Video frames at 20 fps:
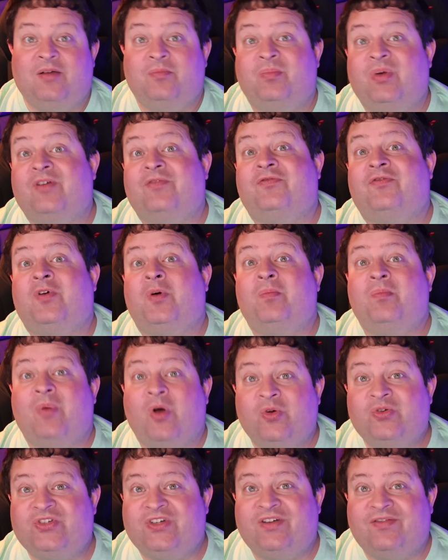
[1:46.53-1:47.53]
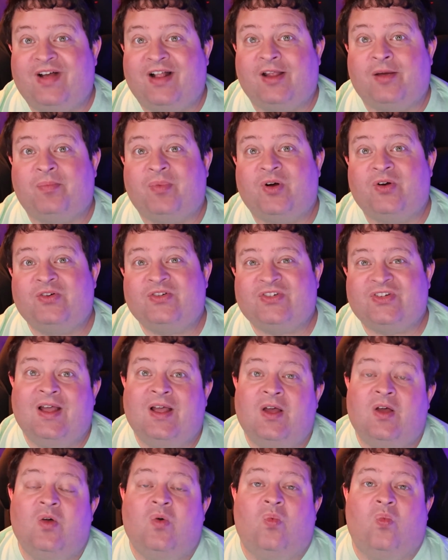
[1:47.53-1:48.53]
But for most developers,
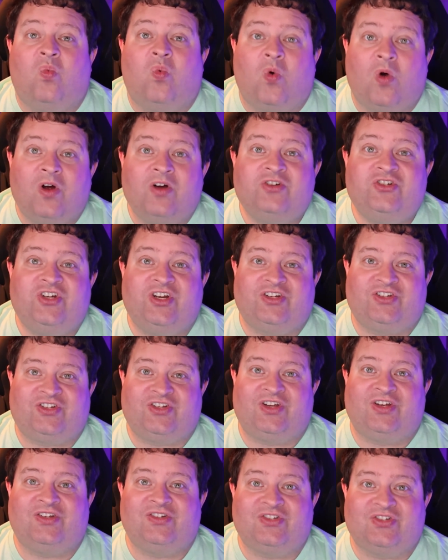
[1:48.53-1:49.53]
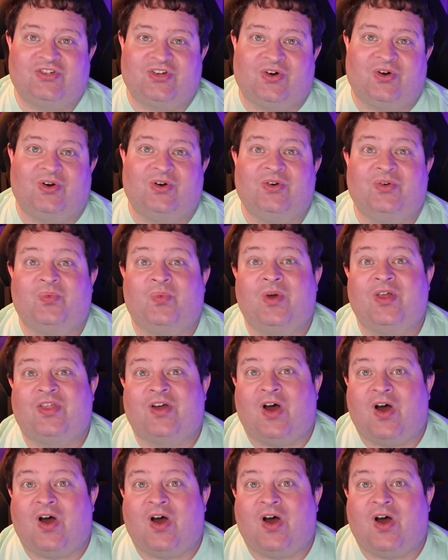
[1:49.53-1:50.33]
we're just concerned with